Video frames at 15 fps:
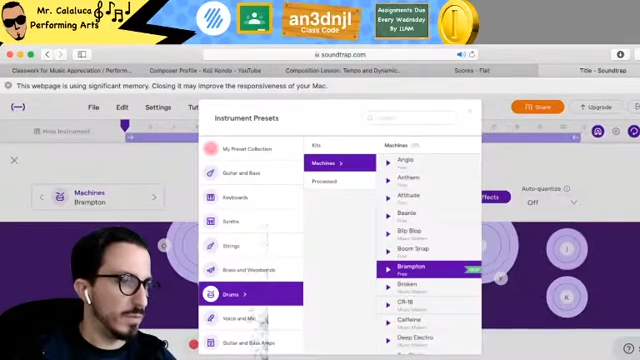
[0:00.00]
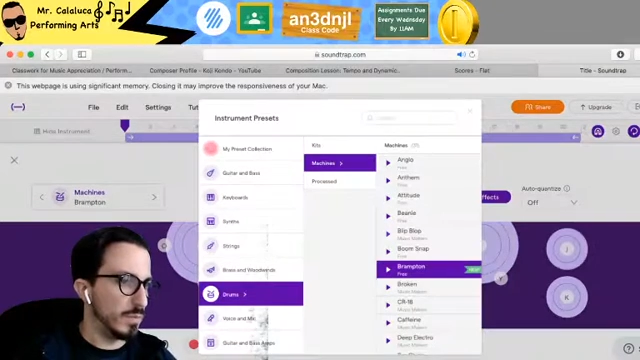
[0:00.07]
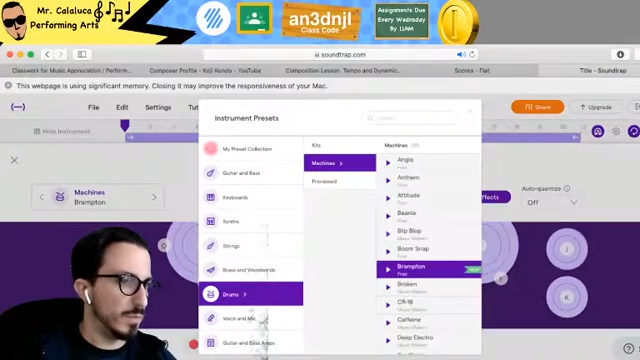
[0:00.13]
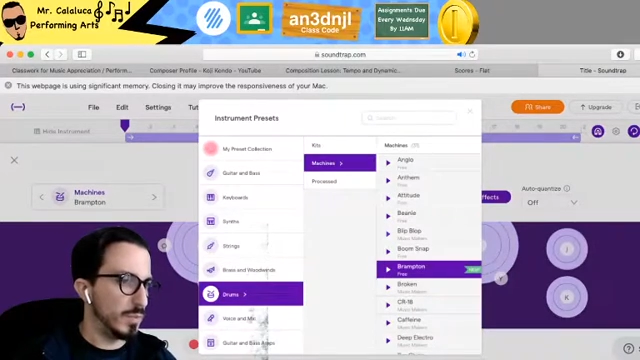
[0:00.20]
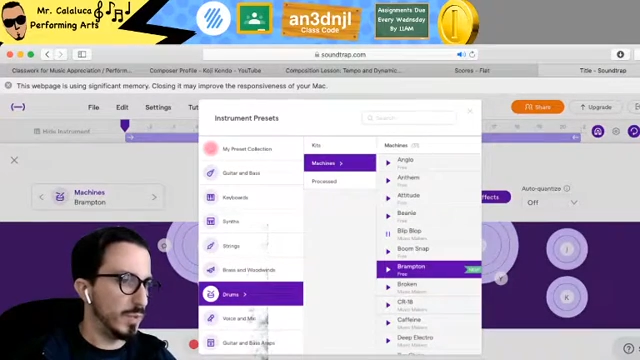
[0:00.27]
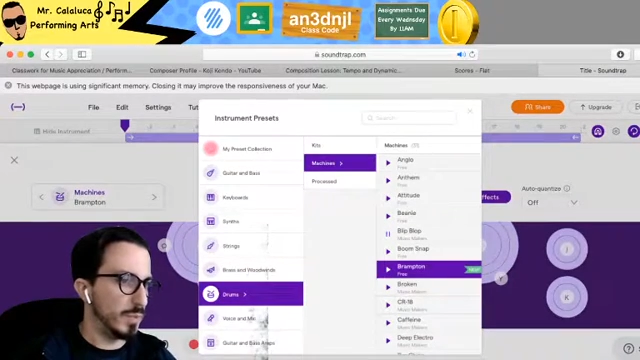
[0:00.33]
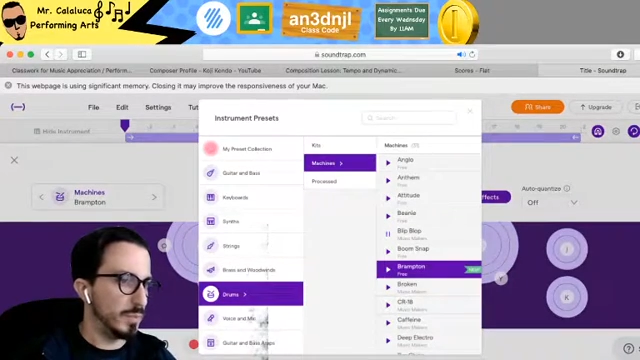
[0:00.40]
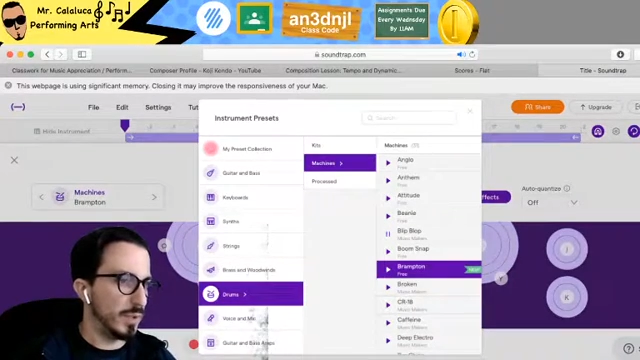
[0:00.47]

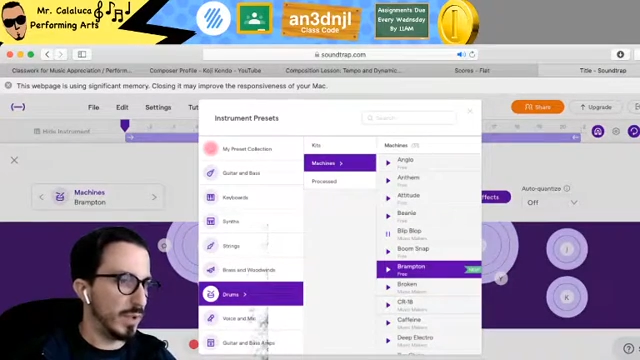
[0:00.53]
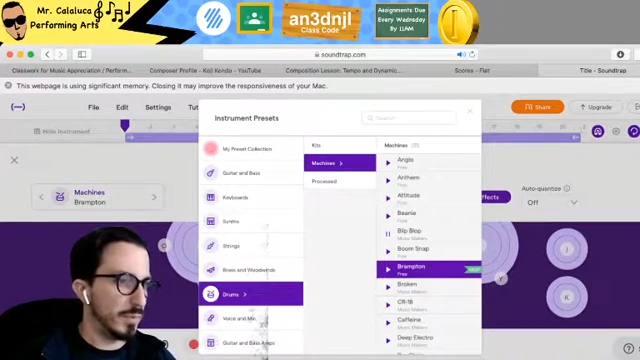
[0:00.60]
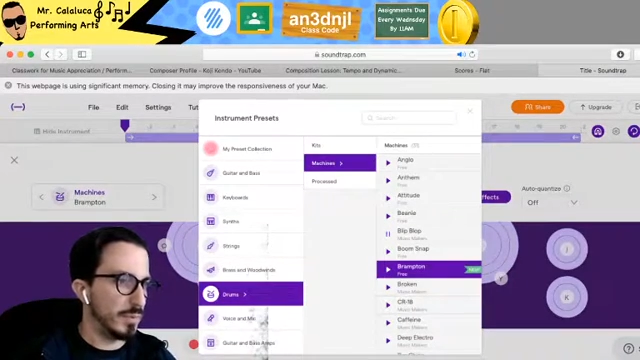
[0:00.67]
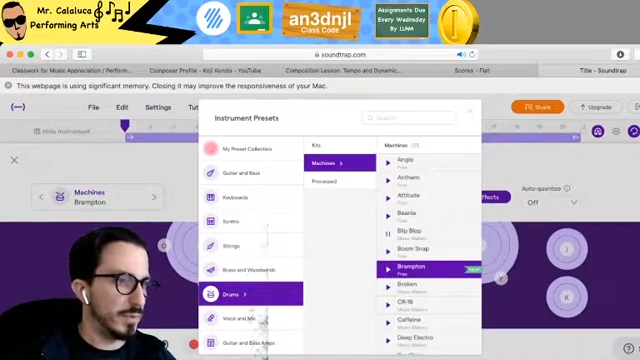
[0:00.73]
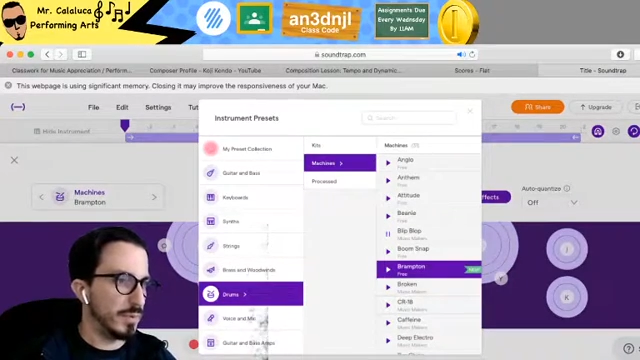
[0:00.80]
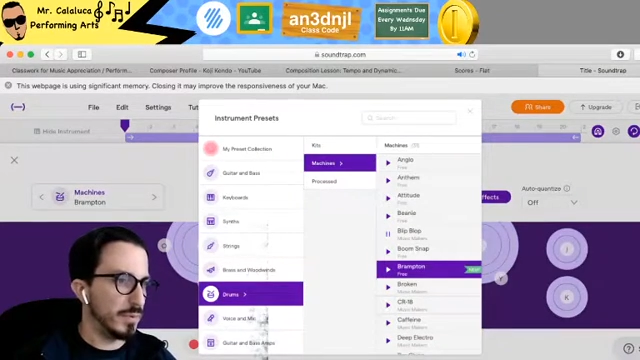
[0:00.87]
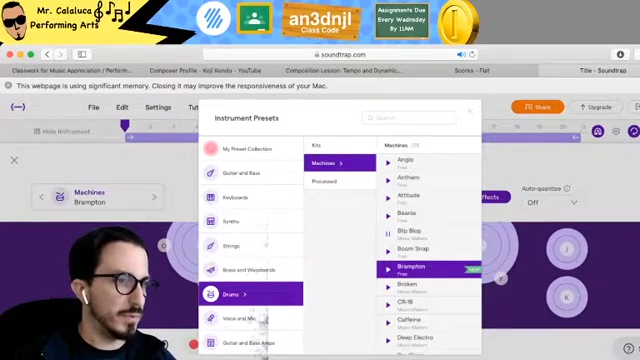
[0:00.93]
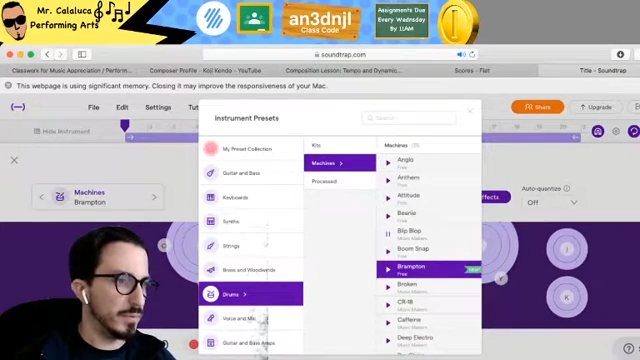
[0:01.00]
Blip blop.
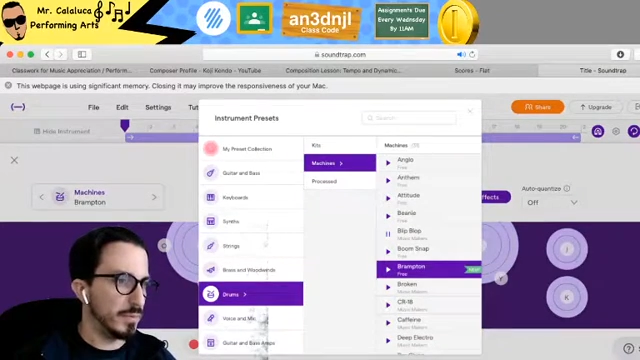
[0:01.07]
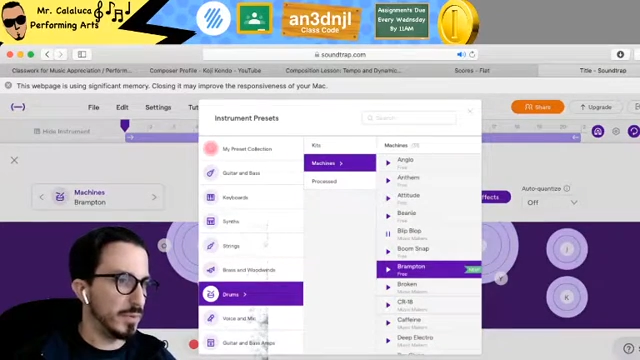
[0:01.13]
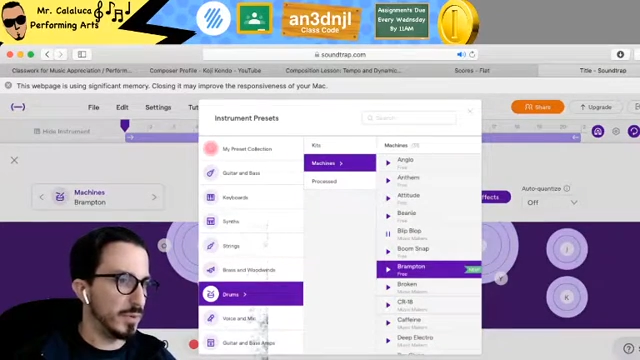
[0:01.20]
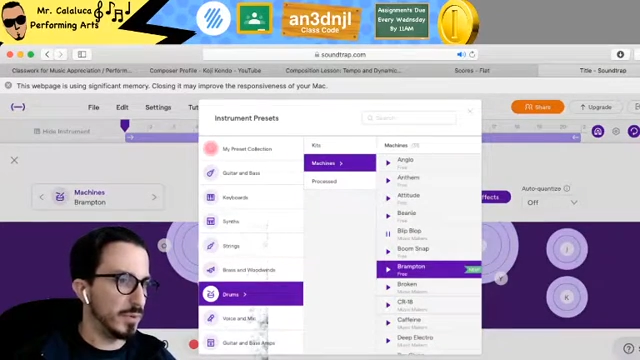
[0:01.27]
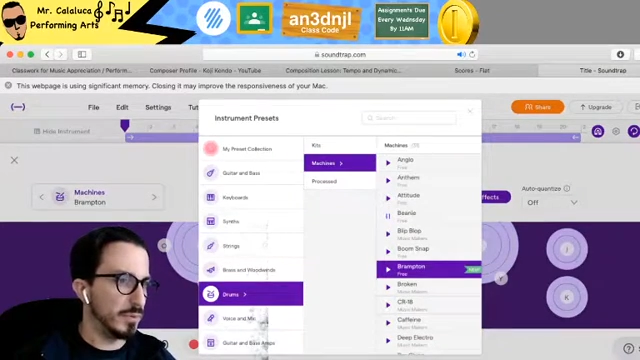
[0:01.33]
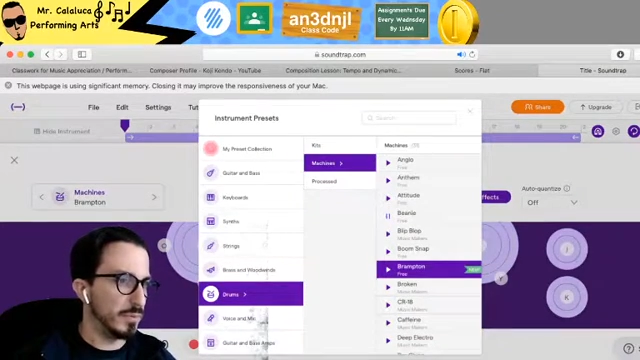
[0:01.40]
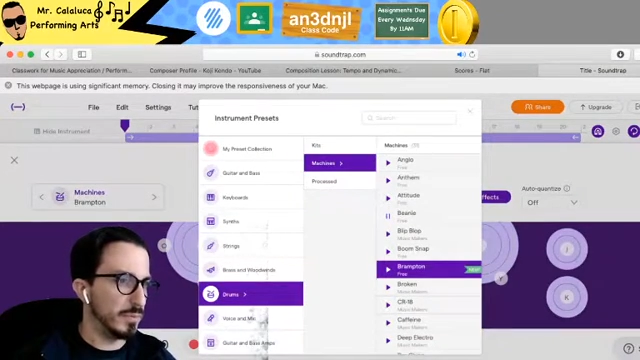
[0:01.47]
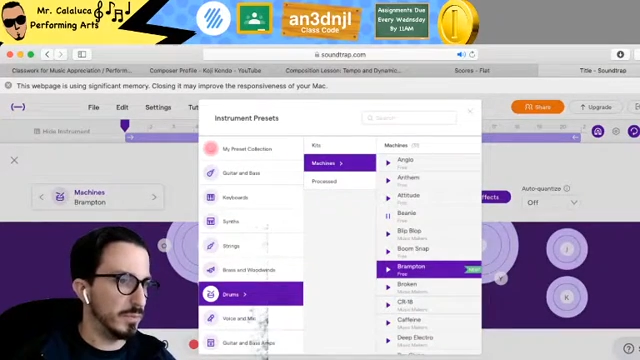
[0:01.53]
Burn